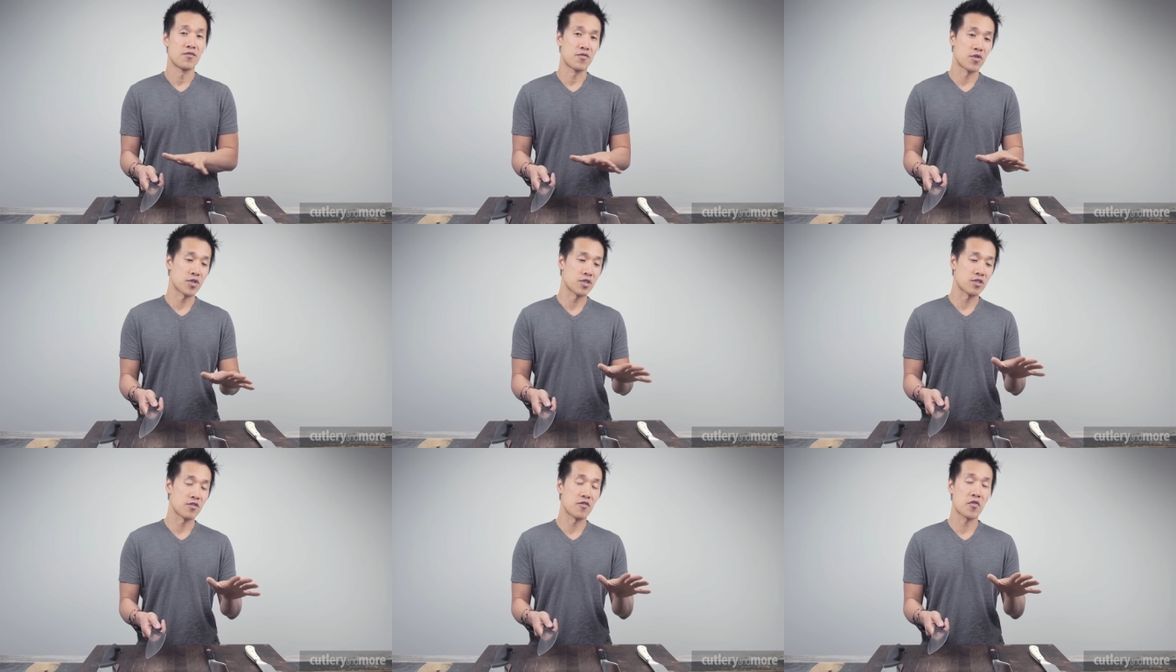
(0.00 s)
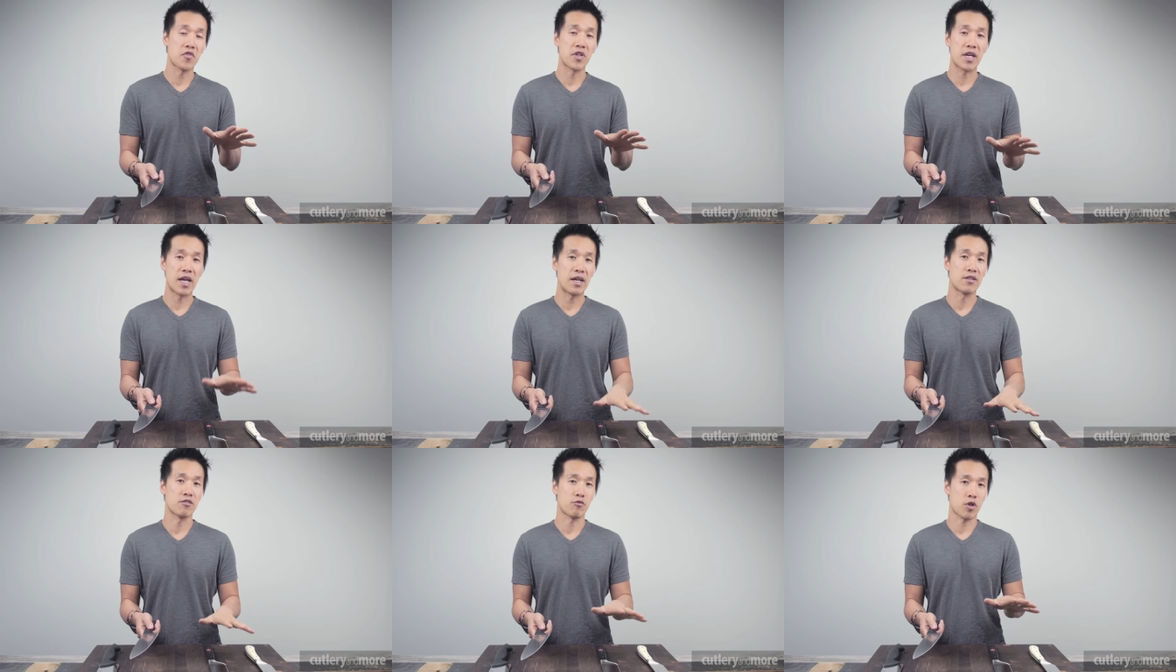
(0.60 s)
versus a
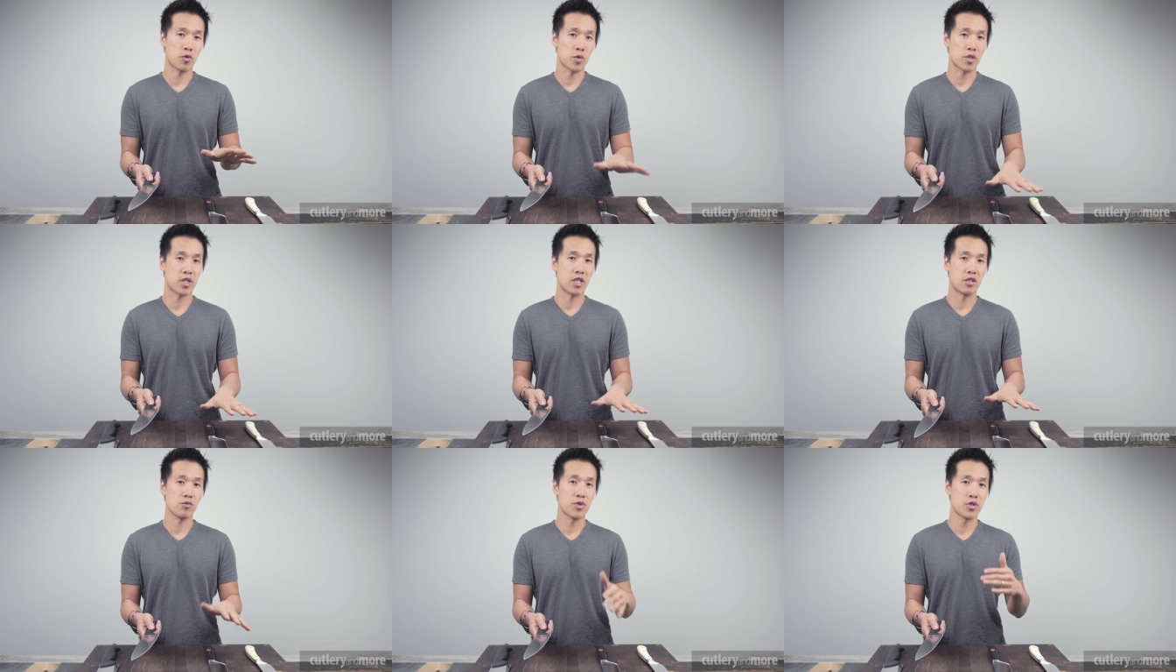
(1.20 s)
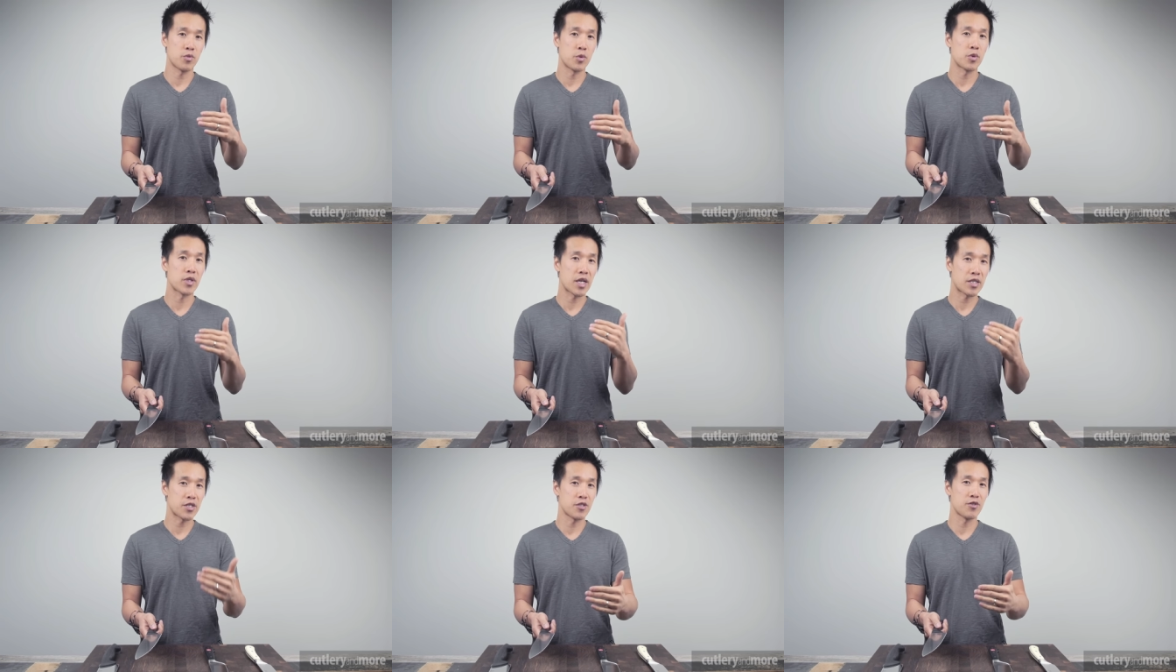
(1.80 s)
58 on the Rockwell scale, which we will
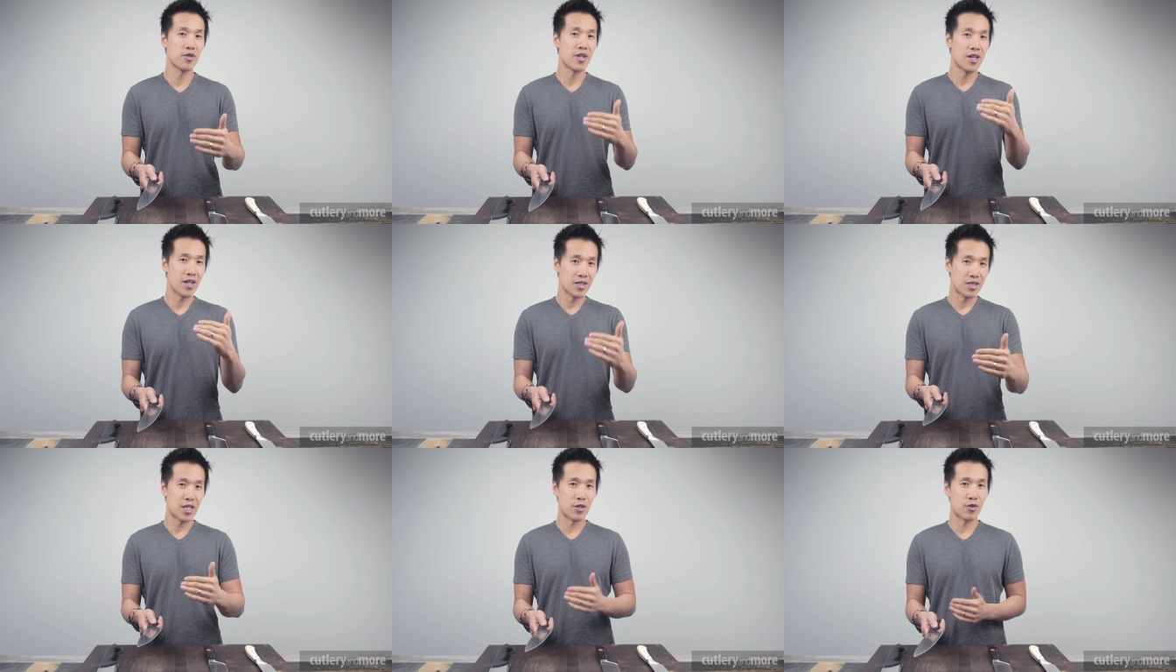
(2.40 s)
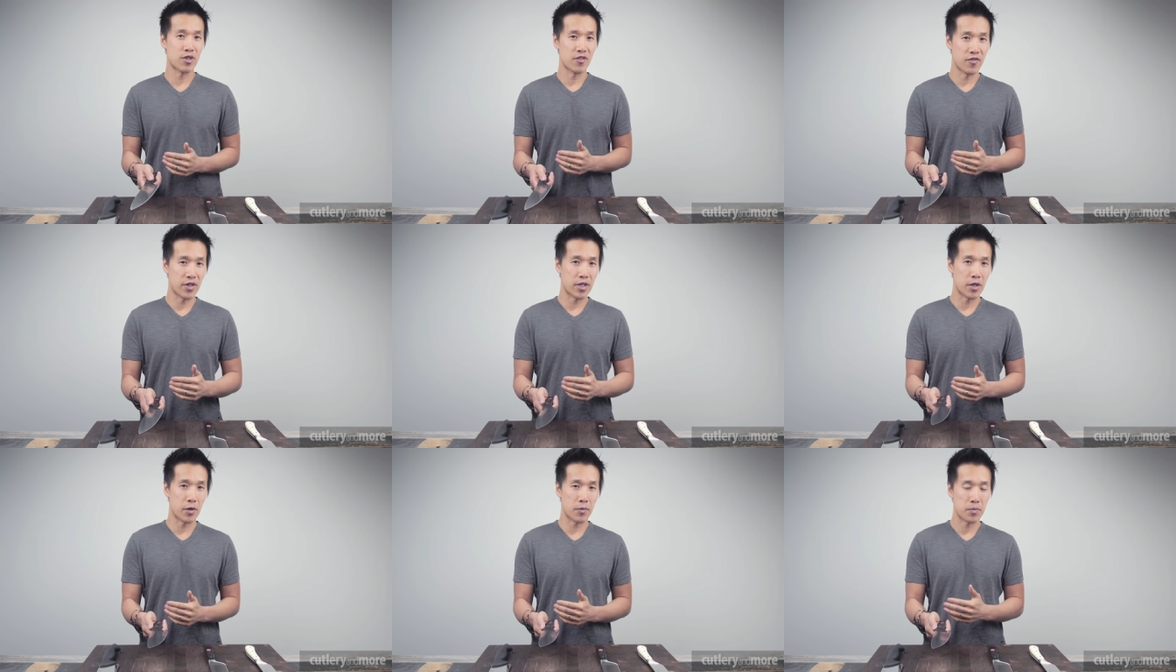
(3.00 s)
get to later in the
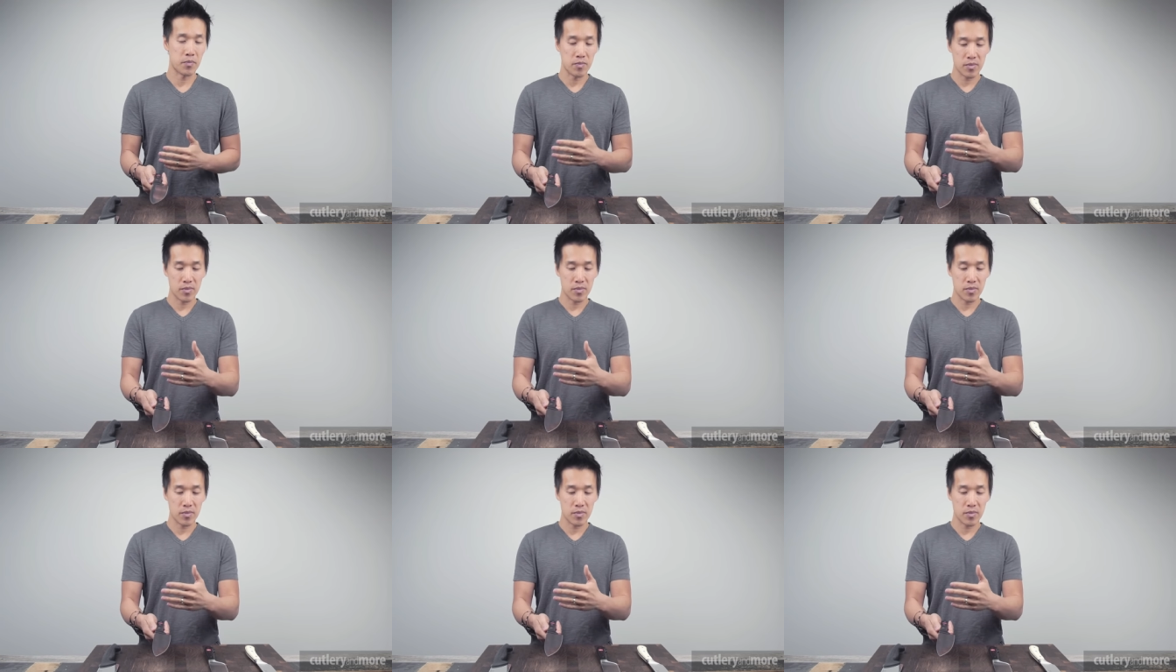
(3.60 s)
video.